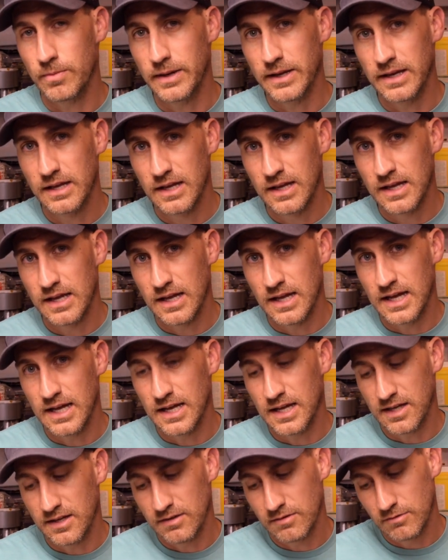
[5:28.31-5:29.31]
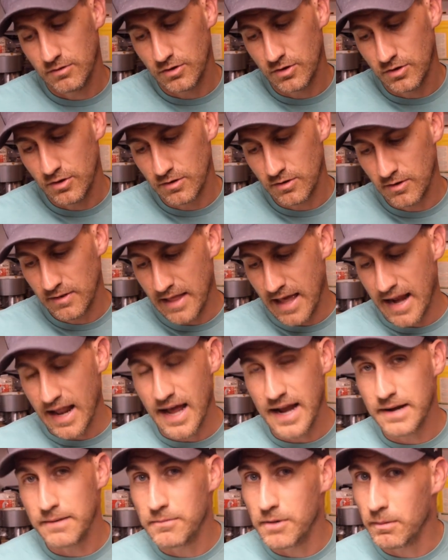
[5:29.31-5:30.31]
But uh, that
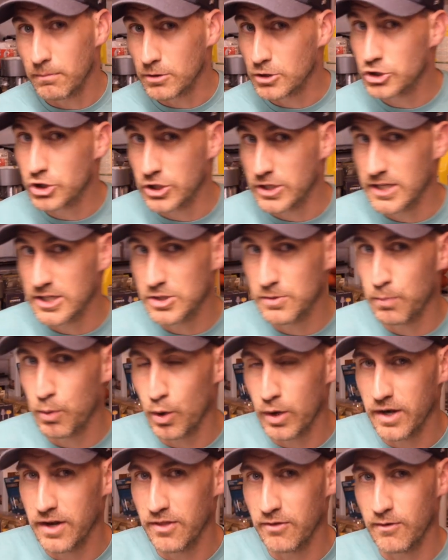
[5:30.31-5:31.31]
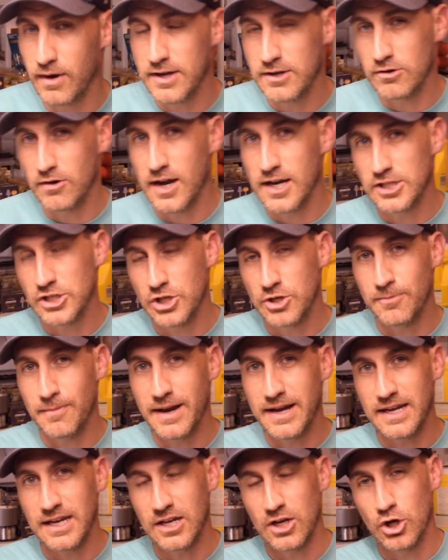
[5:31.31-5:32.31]
item number should get you pointed in the right direction. You
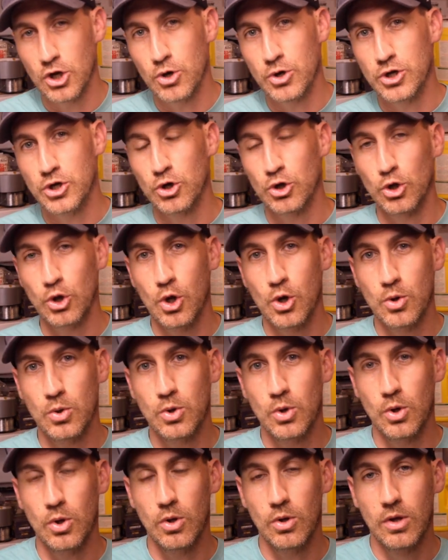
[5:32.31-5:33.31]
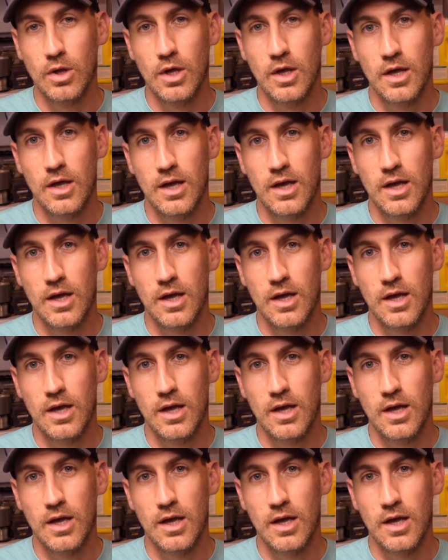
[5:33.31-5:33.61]
might need to go to your local